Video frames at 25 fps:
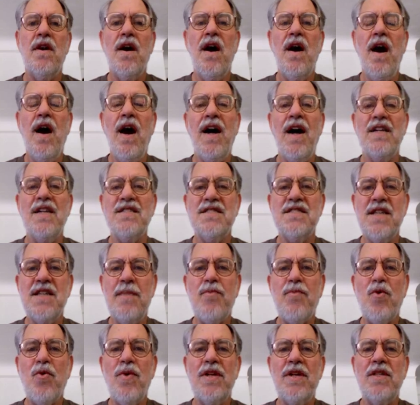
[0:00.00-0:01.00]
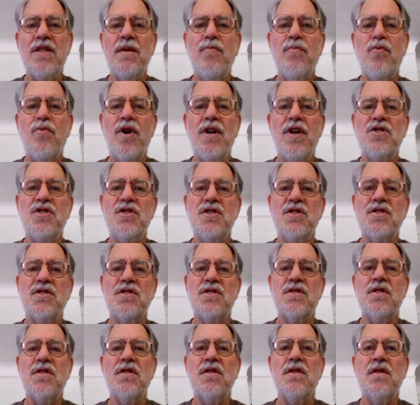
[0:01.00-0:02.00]
I separate the
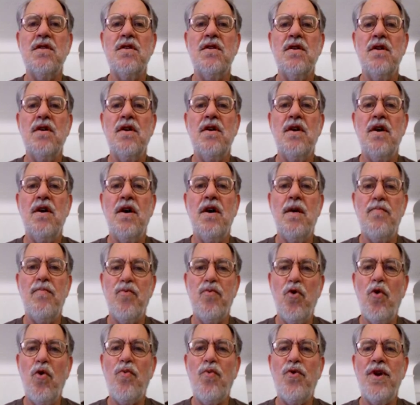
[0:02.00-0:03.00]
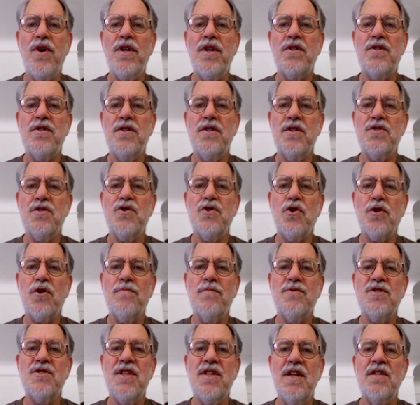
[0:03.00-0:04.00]
brushes, appropriate to the
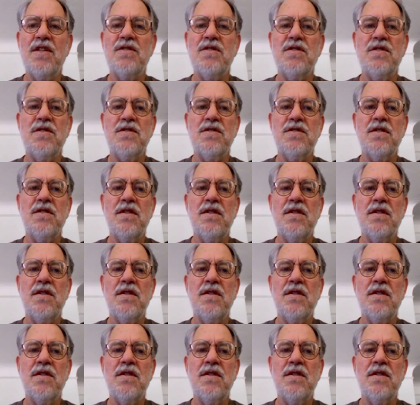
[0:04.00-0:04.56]
circumstances.